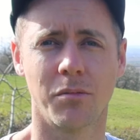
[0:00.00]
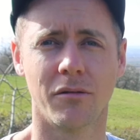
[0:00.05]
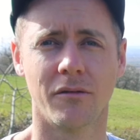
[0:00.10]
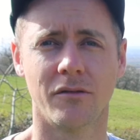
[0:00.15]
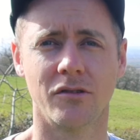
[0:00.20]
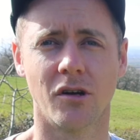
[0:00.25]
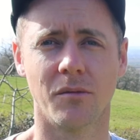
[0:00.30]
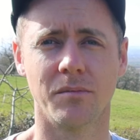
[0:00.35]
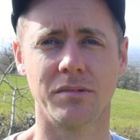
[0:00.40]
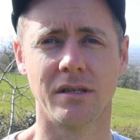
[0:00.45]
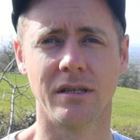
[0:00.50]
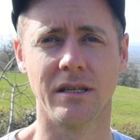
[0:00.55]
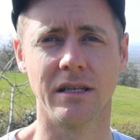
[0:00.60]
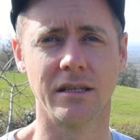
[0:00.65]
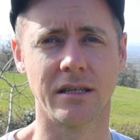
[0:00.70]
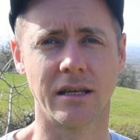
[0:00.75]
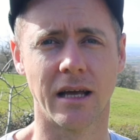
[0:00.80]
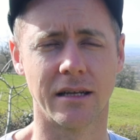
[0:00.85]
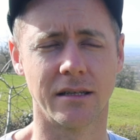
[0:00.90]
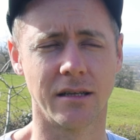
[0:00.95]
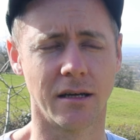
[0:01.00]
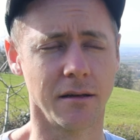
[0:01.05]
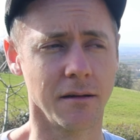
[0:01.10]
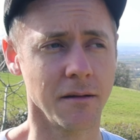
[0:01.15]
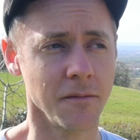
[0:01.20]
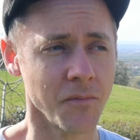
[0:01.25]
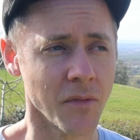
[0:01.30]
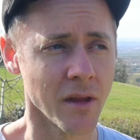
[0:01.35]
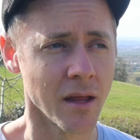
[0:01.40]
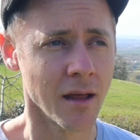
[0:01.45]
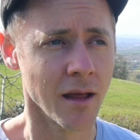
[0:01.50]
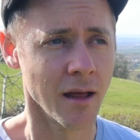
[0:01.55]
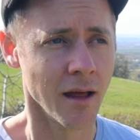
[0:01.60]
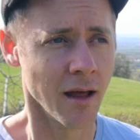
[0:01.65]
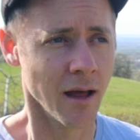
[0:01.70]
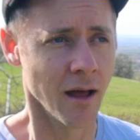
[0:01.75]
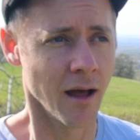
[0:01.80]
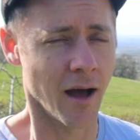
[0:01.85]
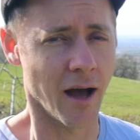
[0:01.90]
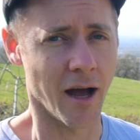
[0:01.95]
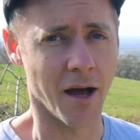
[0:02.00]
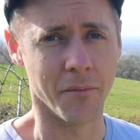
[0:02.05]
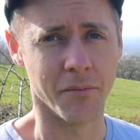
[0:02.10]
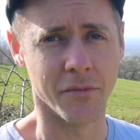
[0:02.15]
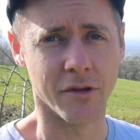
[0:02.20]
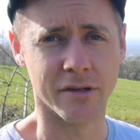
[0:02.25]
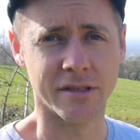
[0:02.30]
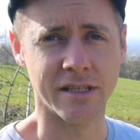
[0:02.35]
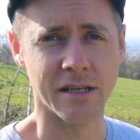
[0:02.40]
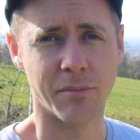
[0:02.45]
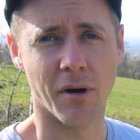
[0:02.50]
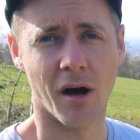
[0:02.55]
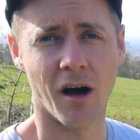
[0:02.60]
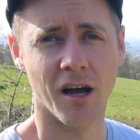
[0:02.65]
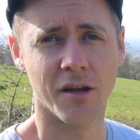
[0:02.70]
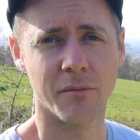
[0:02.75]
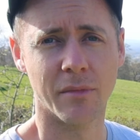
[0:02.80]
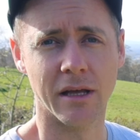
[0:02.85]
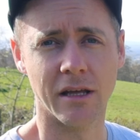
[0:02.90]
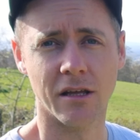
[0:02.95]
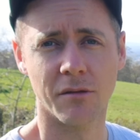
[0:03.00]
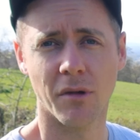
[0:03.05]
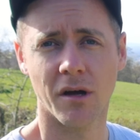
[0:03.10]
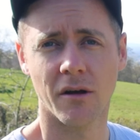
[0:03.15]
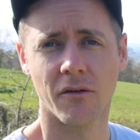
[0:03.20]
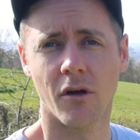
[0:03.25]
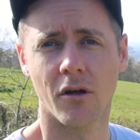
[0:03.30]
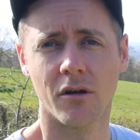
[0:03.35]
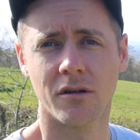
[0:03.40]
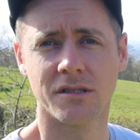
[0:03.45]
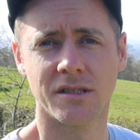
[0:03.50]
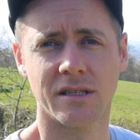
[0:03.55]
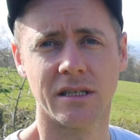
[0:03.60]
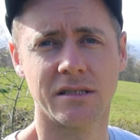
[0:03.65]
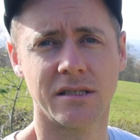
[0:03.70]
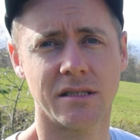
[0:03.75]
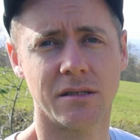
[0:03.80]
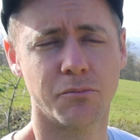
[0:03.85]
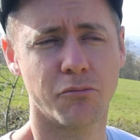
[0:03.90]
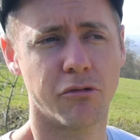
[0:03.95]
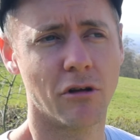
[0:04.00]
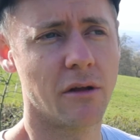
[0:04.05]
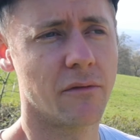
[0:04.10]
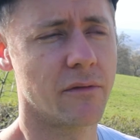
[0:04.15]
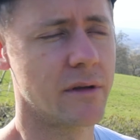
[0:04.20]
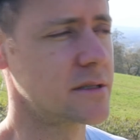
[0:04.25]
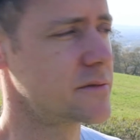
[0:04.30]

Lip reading: of jobs I need to get done. You'll see behind me, you might have noticed this in previous